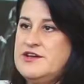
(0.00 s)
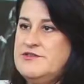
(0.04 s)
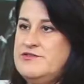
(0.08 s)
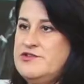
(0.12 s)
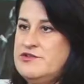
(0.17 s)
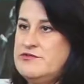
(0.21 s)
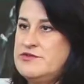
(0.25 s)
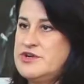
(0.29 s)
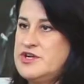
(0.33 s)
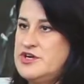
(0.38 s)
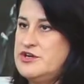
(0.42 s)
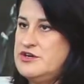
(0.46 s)
If
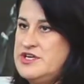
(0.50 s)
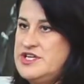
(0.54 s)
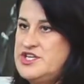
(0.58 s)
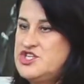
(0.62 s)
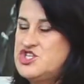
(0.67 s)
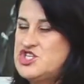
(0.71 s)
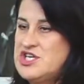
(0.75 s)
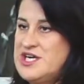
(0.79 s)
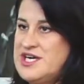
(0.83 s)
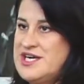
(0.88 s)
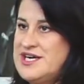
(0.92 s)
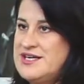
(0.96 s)
you're an only
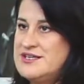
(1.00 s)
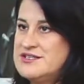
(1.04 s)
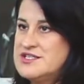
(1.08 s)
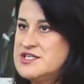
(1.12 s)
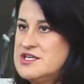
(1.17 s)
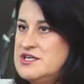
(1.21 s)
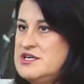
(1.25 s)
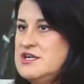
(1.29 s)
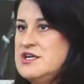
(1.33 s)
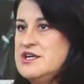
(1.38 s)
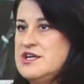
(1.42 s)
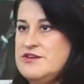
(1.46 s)
child,
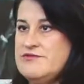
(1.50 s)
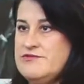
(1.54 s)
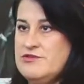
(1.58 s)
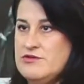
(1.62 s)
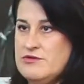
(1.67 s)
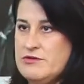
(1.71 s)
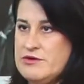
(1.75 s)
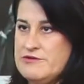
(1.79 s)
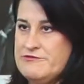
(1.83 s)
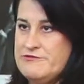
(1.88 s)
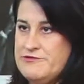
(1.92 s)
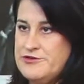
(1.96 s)
if
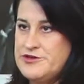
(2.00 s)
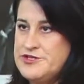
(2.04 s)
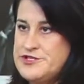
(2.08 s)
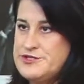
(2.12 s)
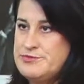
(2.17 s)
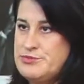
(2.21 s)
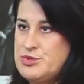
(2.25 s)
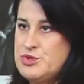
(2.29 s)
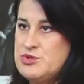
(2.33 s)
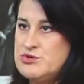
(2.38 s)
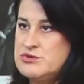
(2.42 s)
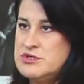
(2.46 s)
you're a
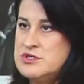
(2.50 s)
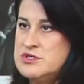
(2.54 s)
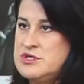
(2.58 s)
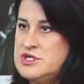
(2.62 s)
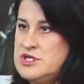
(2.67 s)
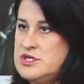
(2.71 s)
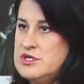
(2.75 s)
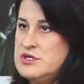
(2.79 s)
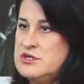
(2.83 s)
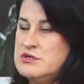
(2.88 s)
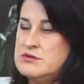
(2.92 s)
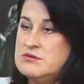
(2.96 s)
firstborn,
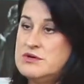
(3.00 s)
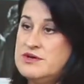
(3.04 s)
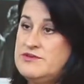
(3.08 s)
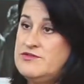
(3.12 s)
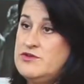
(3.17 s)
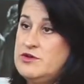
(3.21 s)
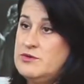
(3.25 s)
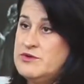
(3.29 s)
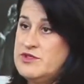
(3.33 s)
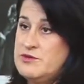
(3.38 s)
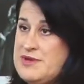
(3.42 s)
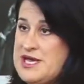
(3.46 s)
or if
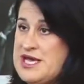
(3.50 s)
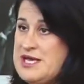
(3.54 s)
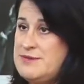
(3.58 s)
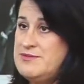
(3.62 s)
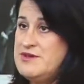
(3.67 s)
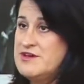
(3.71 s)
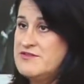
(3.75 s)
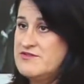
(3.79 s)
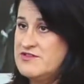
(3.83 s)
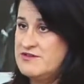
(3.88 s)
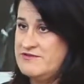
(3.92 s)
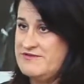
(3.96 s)
you were the
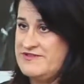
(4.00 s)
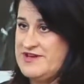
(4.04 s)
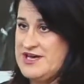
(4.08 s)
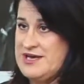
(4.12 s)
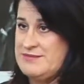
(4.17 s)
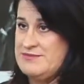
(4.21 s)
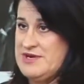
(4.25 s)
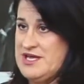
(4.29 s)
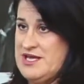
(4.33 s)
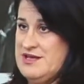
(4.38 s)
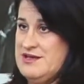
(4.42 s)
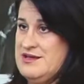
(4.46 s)
baby of the
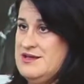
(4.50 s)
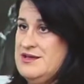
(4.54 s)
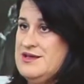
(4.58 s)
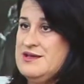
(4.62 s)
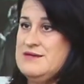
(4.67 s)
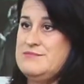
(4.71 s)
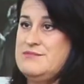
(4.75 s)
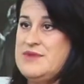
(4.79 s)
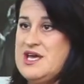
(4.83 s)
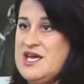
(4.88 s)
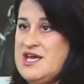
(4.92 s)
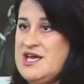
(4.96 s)
family,
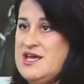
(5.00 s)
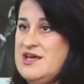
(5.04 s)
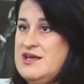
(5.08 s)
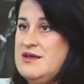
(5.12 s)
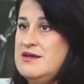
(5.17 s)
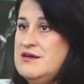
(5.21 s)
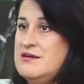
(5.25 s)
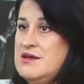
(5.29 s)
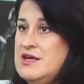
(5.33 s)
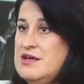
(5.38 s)
may